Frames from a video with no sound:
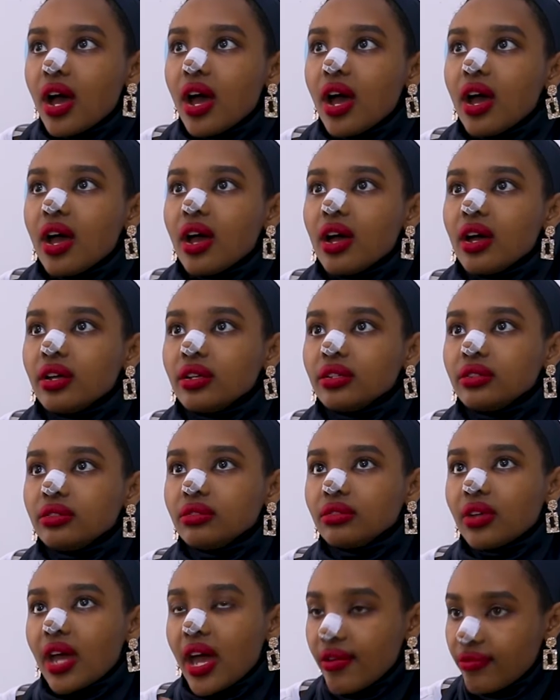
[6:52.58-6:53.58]

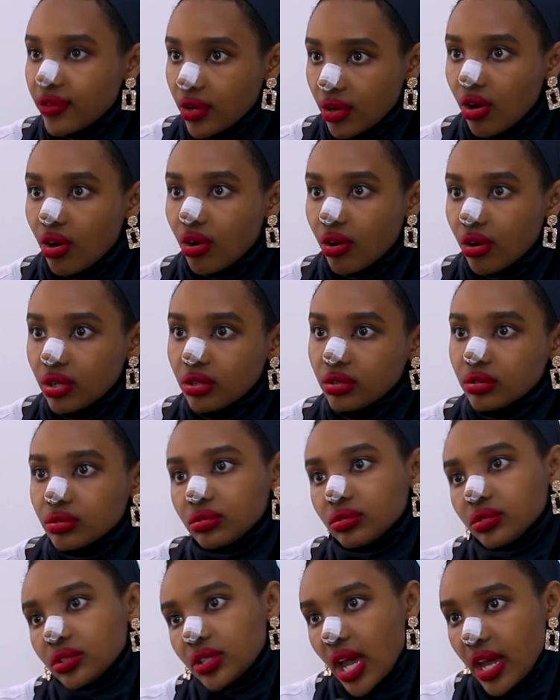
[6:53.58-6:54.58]
have a car
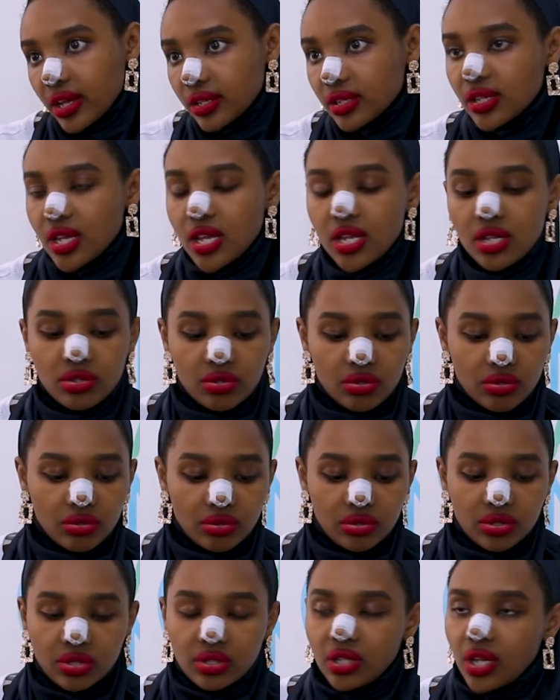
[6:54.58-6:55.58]
or taxi.
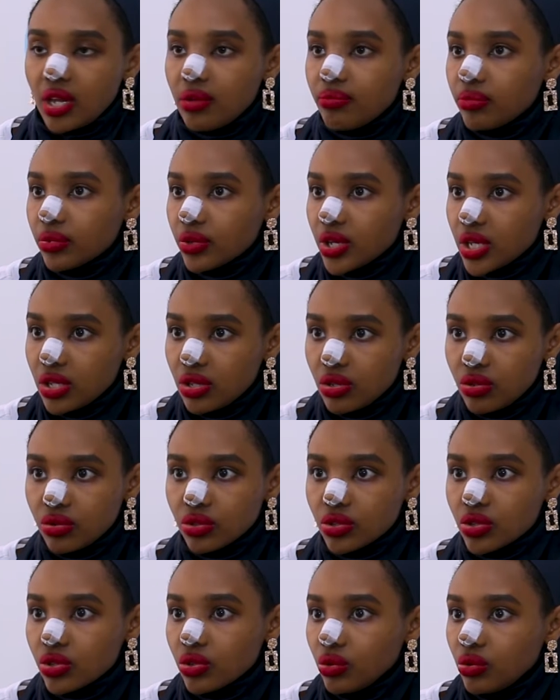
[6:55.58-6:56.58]
They bring
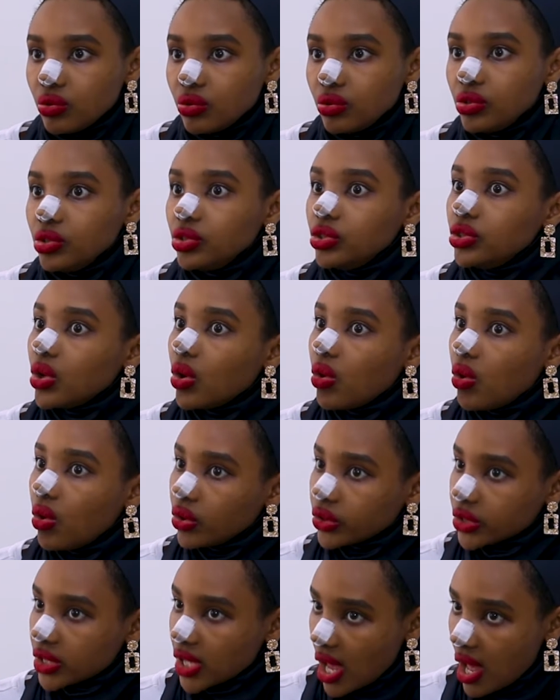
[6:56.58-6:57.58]
you to your
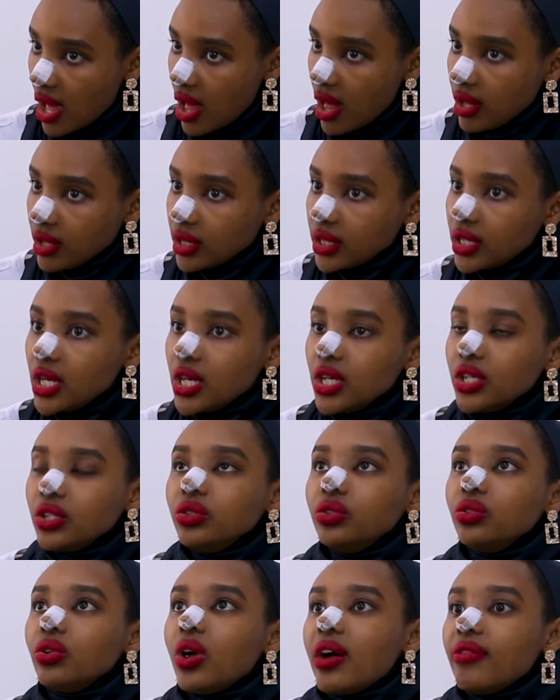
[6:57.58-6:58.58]
hotel.
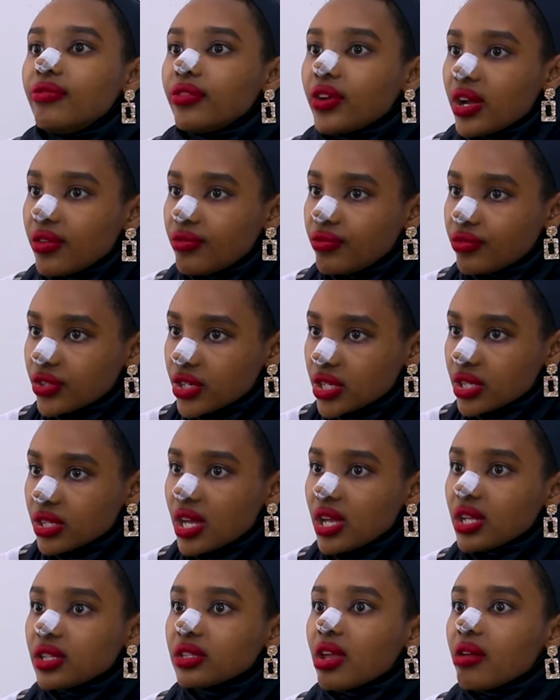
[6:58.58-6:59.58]
You have
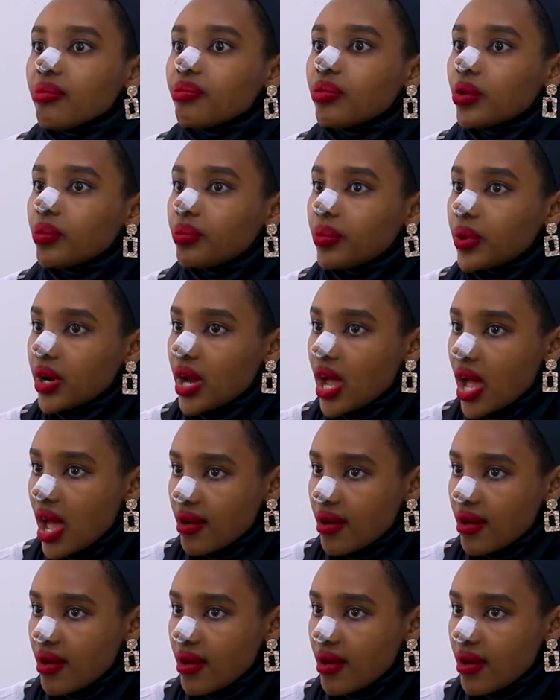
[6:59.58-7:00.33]
everything. They prepare